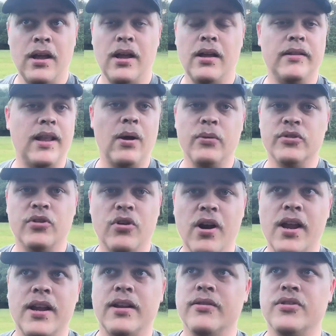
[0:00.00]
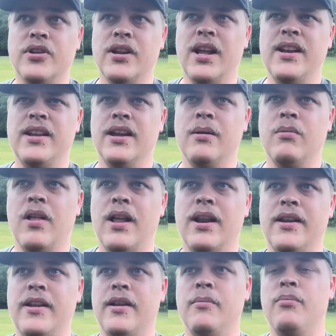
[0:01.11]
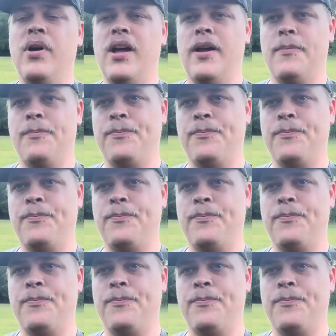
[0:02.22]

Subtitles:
And that was great. It was a good idea. I'm glad I did it. But